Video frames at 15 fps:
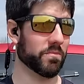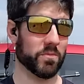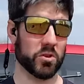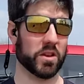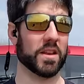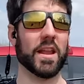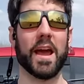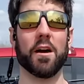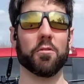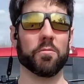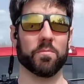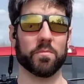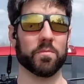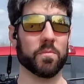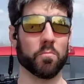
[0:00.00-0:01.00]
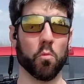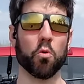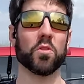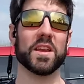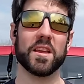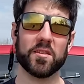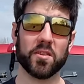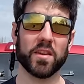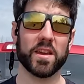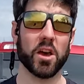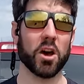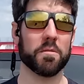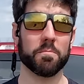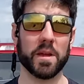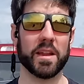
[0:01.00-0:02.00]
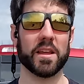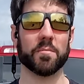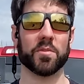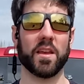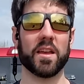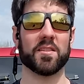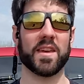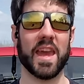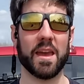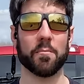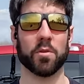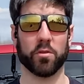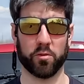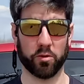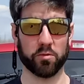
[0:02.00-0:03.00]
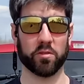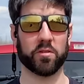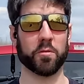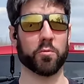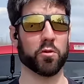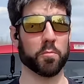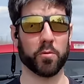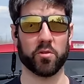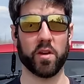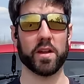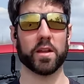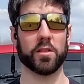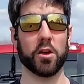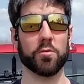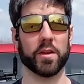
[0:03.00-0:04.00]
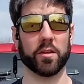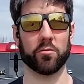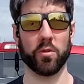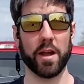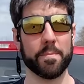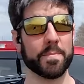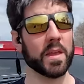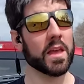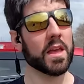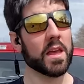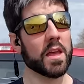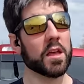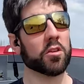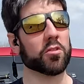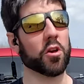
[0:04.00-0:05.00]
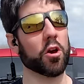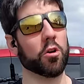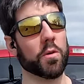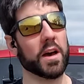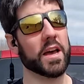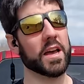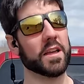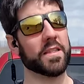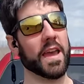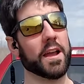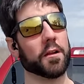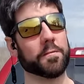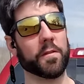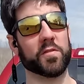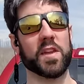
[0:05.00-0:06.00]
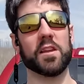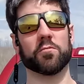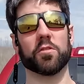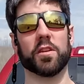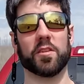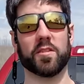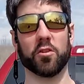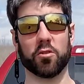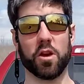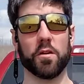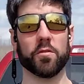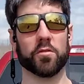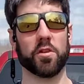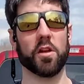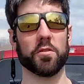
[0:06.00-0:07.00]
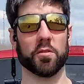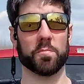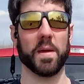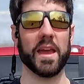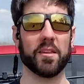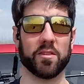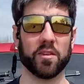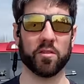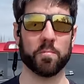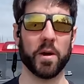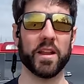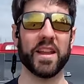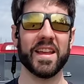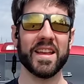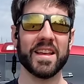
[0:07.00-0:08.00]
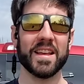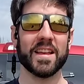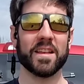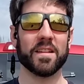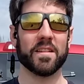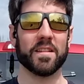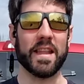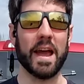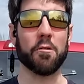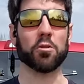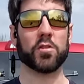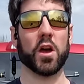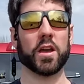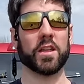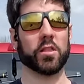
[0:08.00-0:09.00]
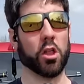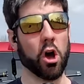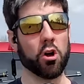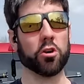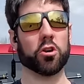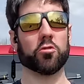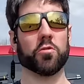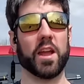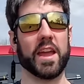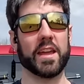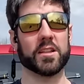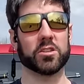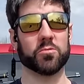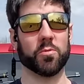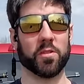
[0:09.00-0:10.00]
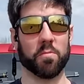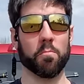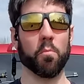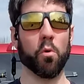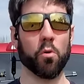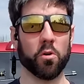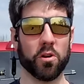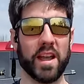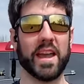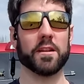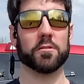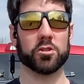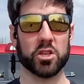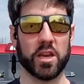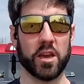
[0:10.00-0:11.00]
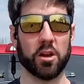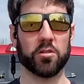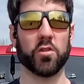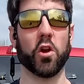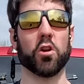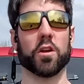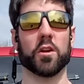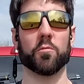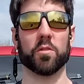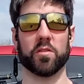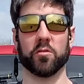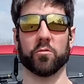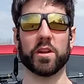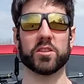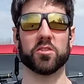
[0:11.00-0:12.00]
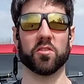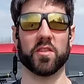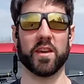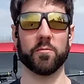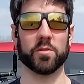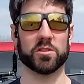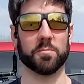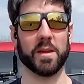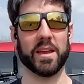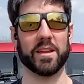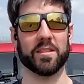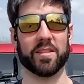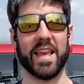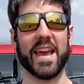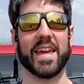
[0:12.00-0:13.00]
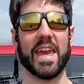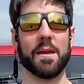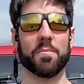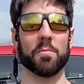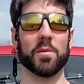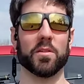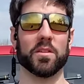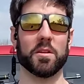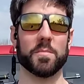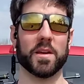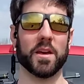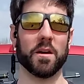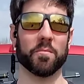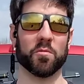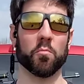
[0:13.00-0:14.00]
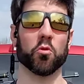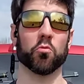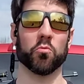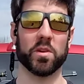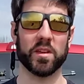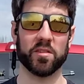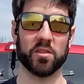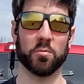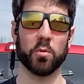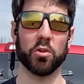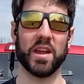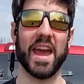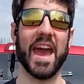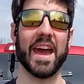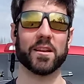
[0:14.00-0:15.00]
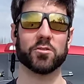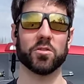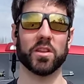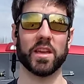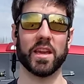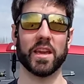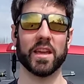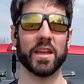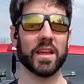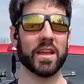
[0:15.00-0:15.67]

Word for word: You can now more easily hunt medium-sized game with certain supersonic loadings, right? So the AR-15 really still covers all those bases, but now we're talking longer range with more energy on target once it reaches it, which means that capability becomes more reasonable to actually